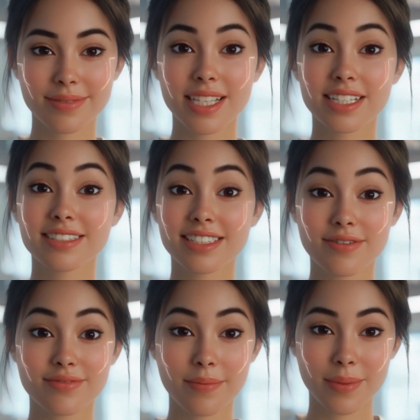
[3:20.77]
It is
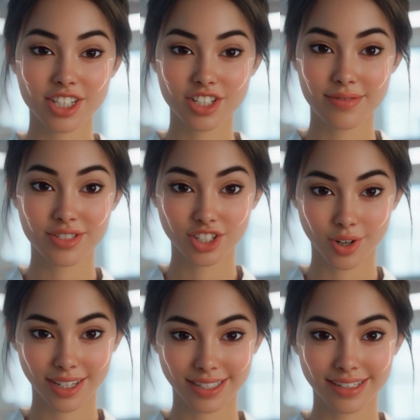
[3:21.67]
inflammation of the
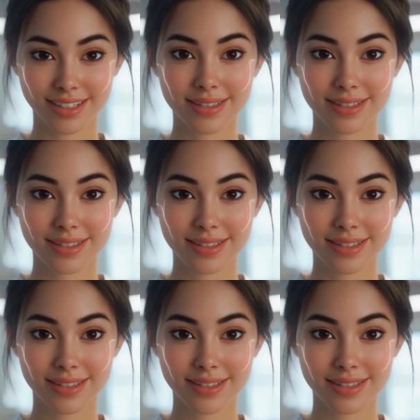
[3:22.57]
joints.